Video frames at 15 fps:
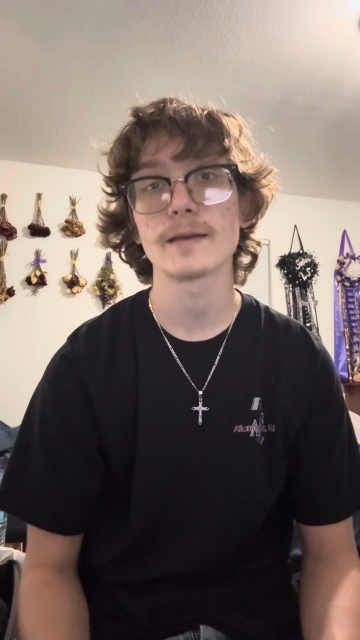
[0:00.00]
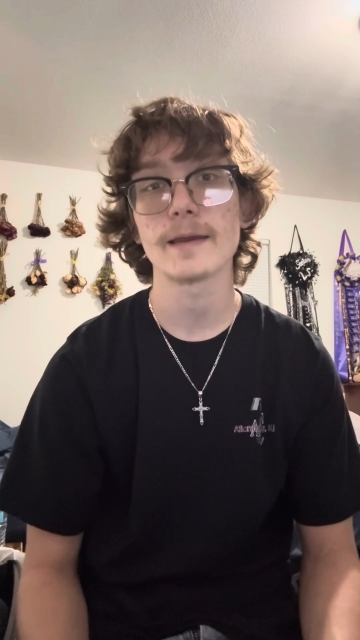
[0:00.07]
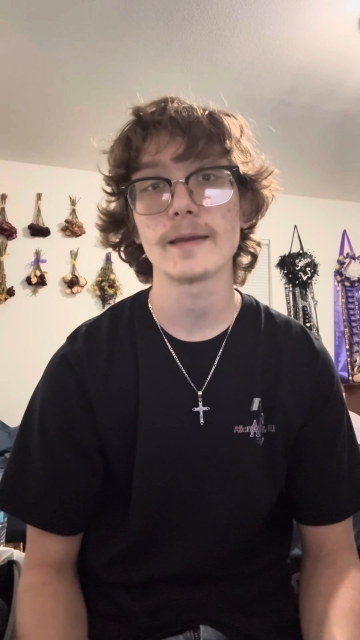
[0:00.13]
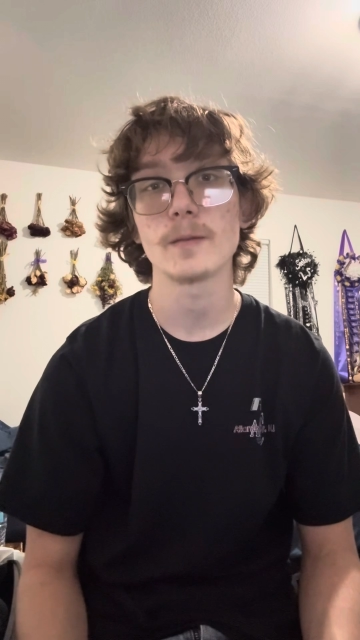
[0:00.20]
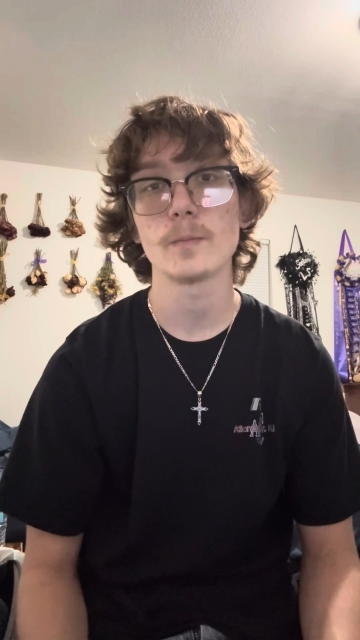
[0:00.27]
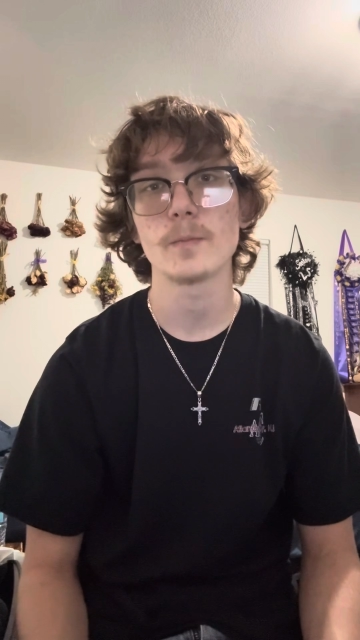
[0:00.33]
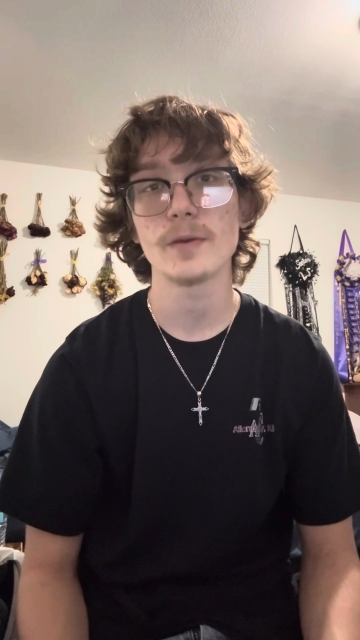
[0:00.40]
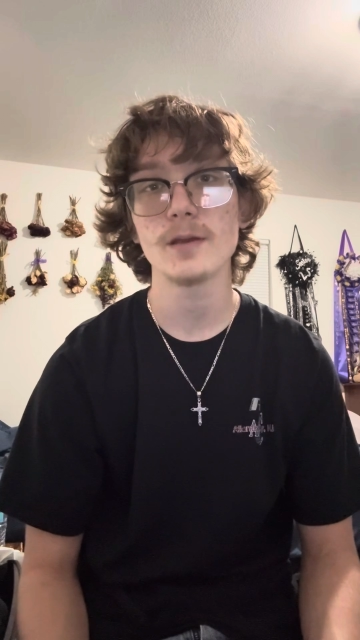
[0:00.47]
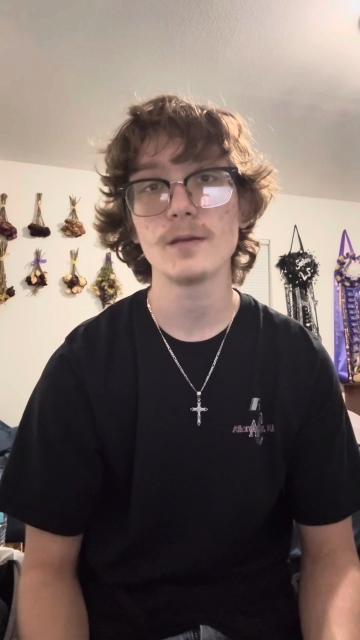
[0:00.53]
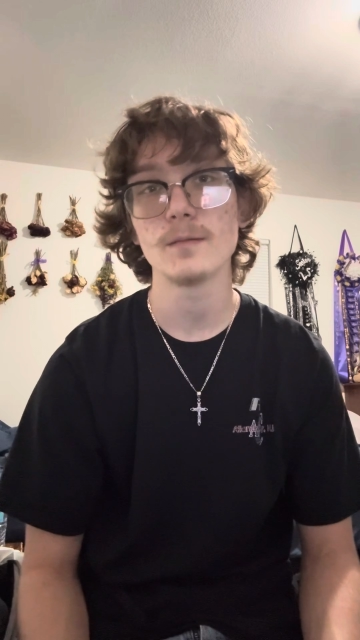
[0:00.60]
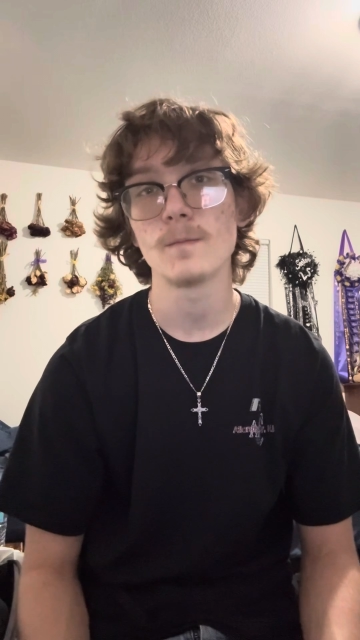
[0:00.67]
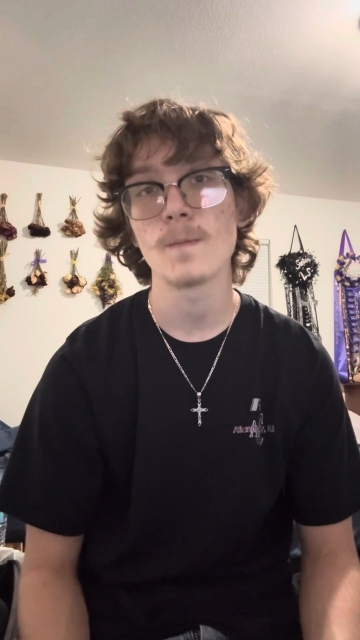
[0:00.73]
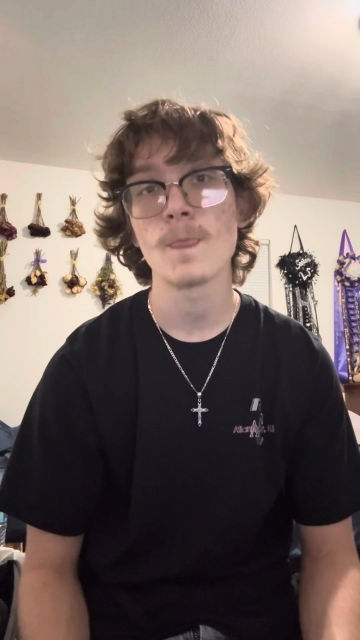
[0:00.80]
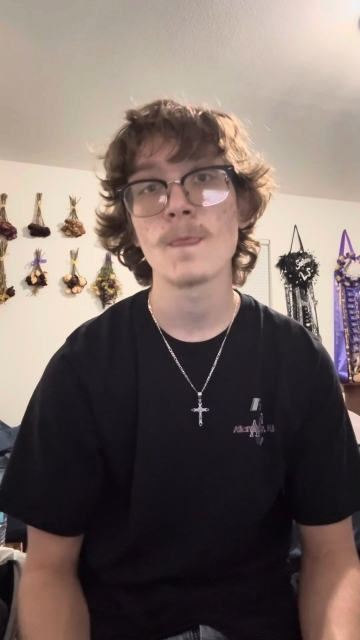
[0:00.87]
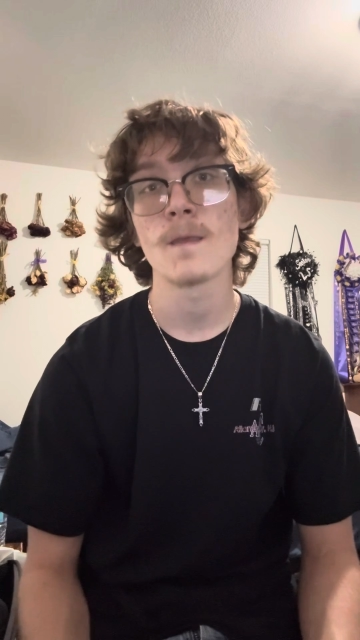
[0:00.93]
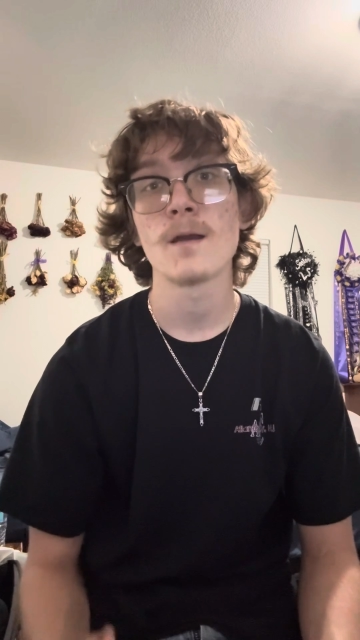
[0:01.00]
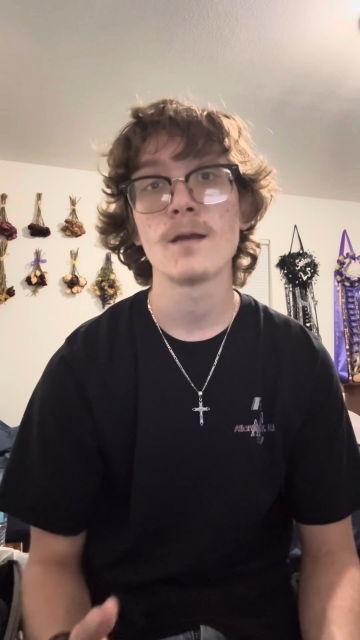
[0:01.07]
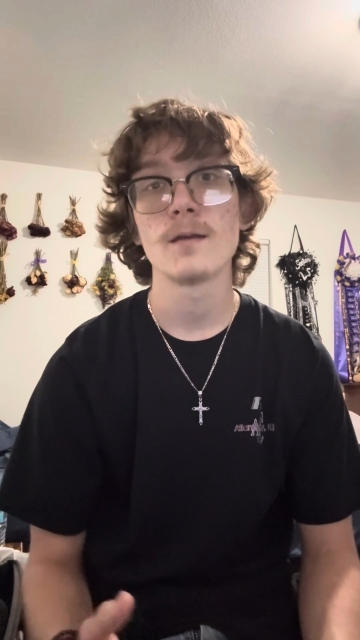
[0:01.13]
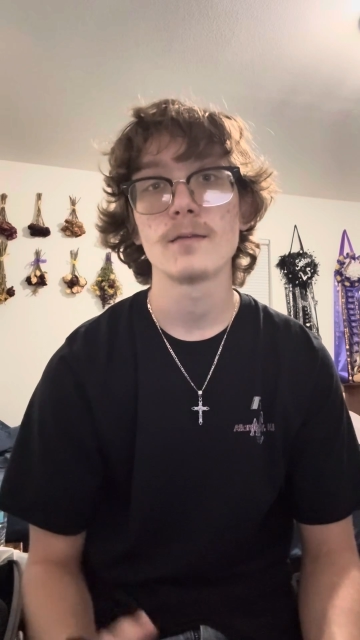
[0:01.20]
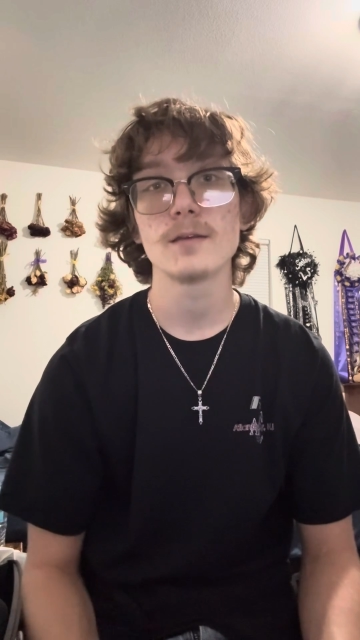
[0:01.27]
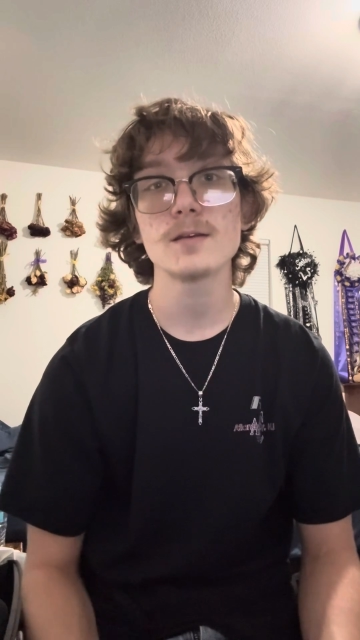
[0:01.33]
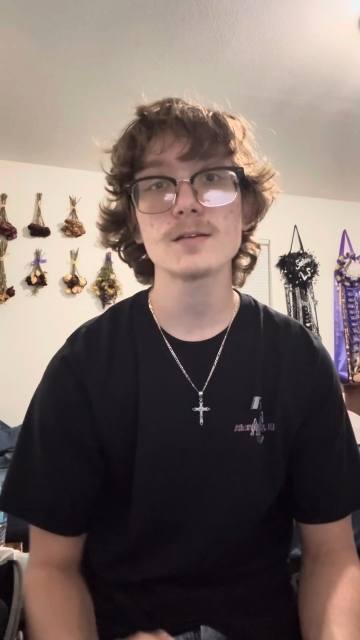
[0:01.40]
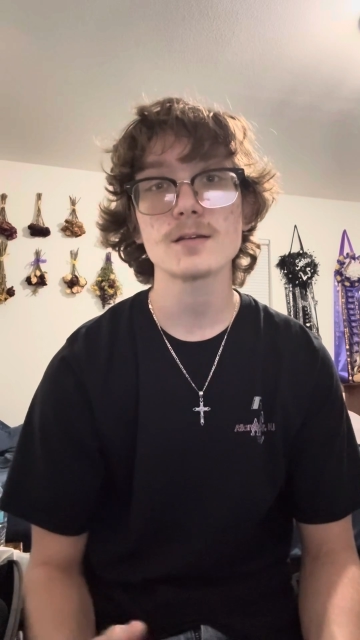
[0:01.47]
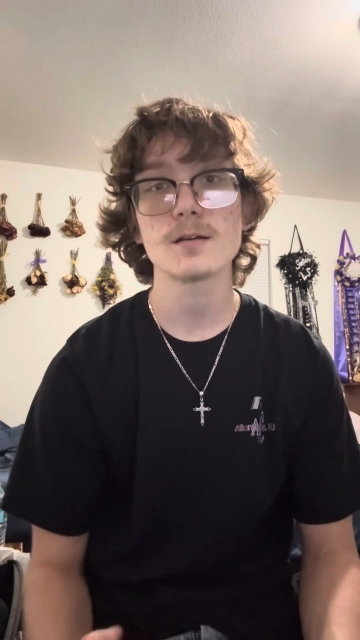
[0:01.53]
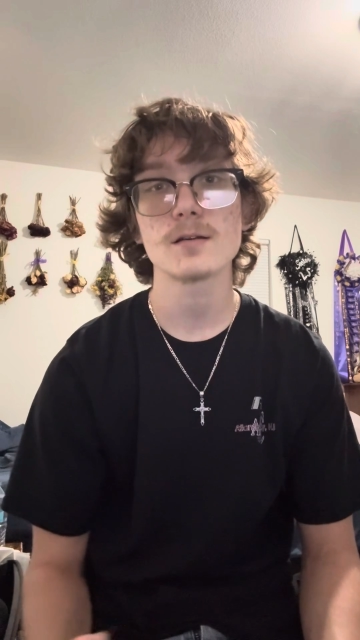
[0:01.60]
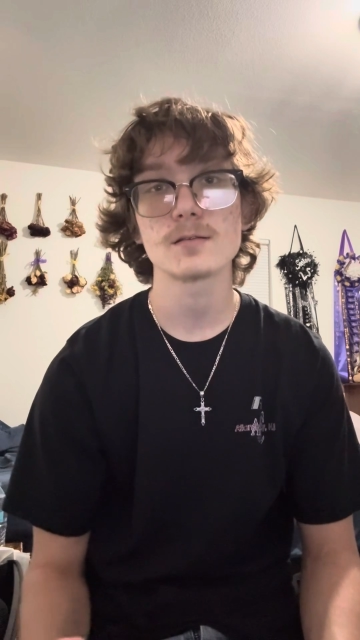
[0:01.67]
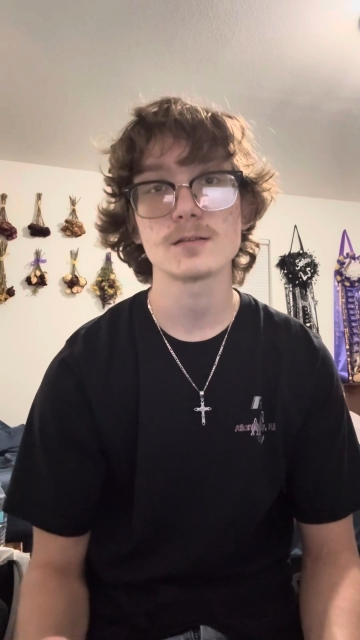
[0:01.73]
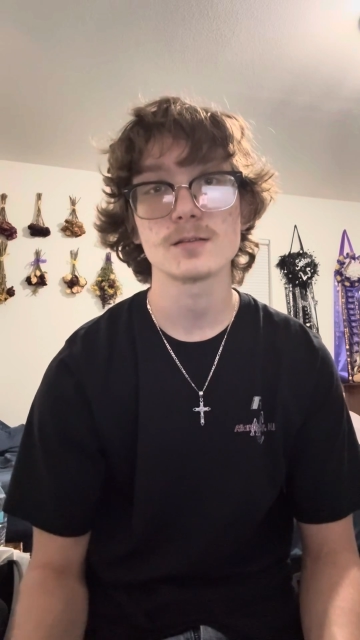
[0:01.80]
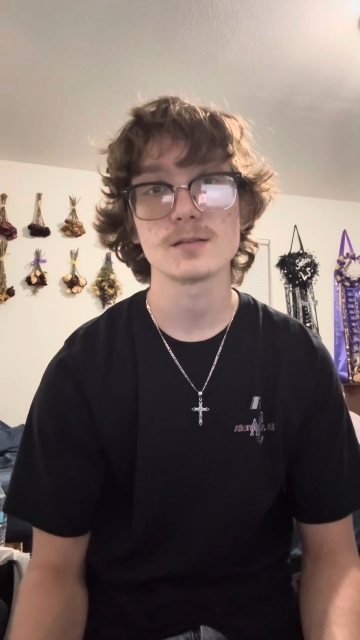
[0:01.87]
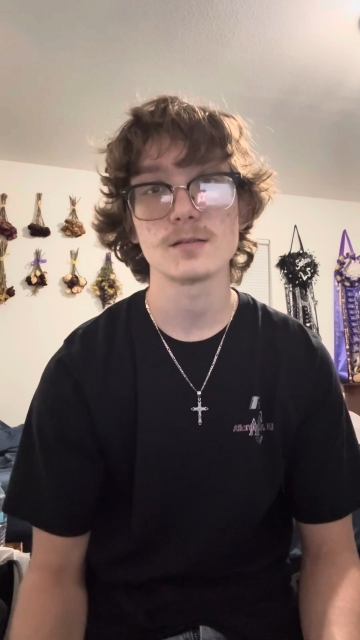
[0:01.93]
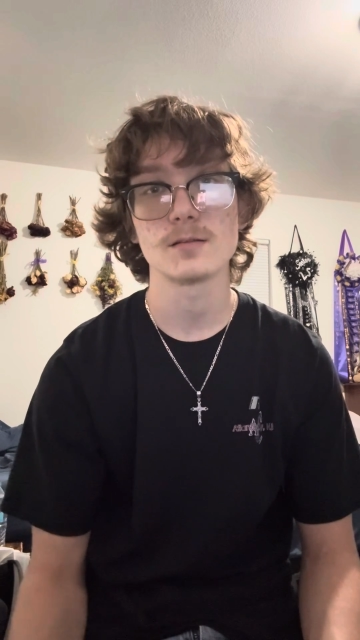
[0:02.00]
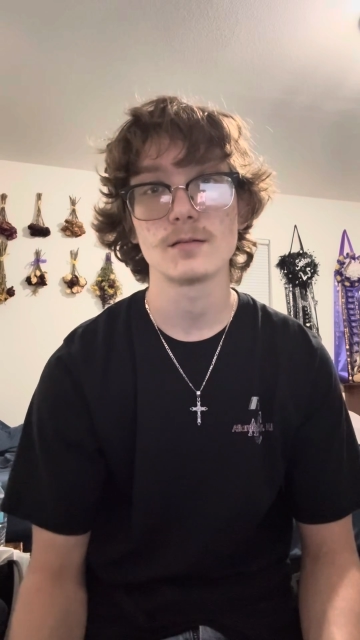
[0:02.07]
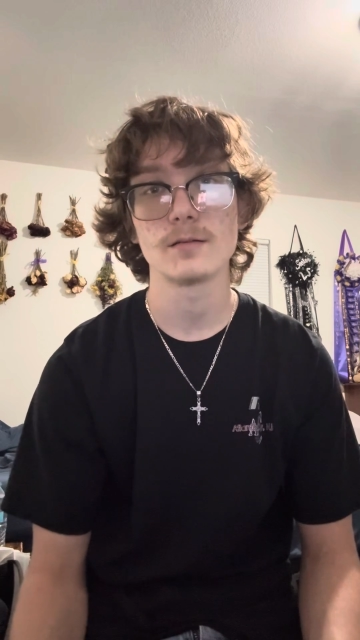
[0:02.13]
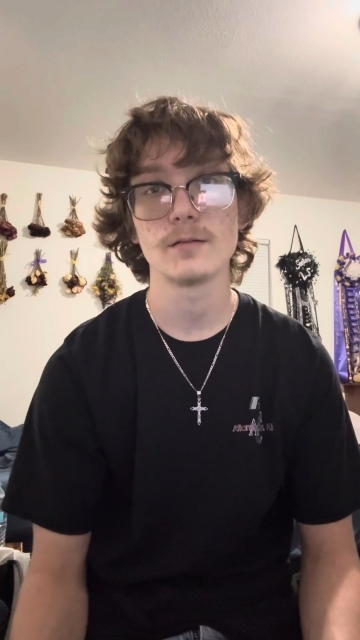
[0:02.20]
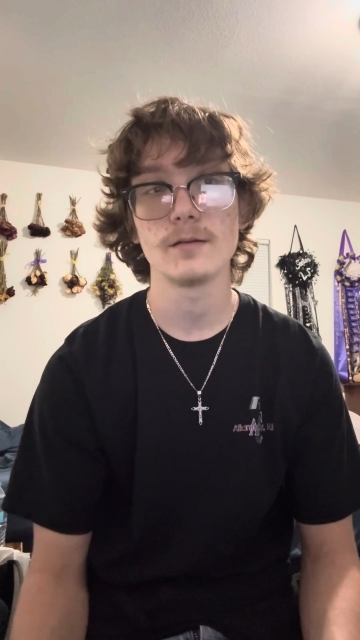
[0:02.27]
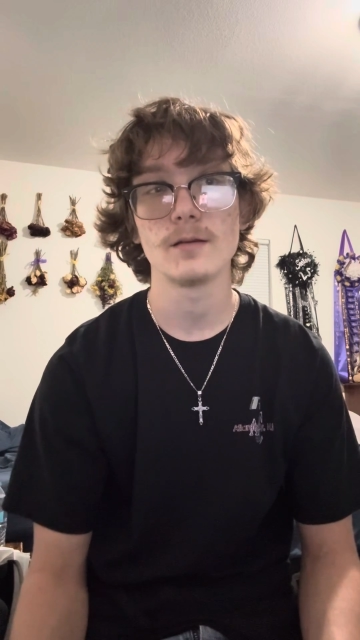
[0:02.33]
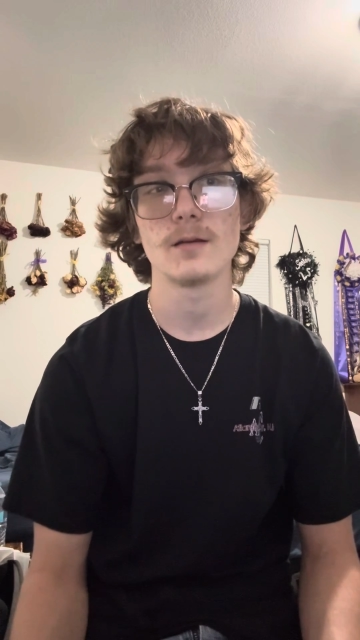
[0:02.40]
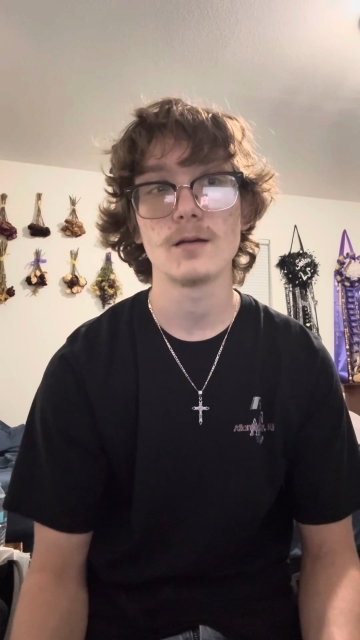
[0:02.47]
AMP. This causes the